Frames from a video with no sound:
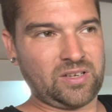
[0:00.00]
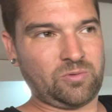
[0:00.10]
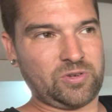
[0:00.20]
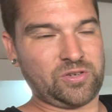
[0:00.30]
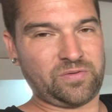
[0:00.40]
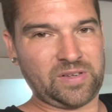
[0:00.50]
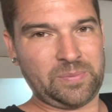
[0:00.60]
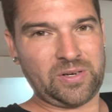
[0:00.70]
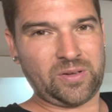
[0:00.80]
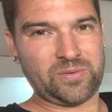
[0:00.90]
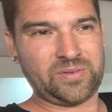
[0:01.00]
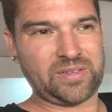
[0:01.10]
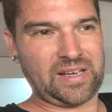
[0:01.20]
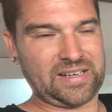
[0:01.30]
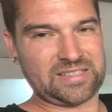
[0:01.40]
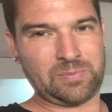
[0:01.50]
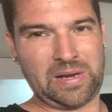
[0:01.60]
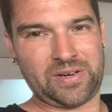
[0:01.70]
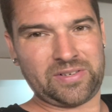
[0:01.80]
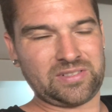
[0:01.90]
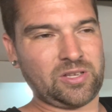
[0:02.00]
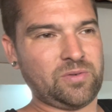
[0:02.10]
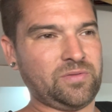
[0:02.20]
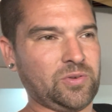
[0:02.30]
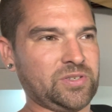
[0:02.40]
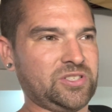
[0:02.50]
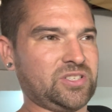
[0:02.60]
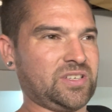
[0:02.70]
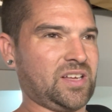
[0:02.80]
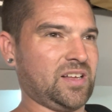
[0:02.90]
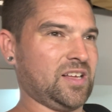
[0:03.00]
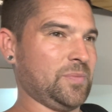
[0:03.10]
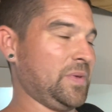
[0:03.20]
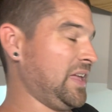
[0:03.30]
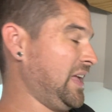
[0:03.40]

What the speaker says: When you flip it on, I guess the battery's low on voltage. And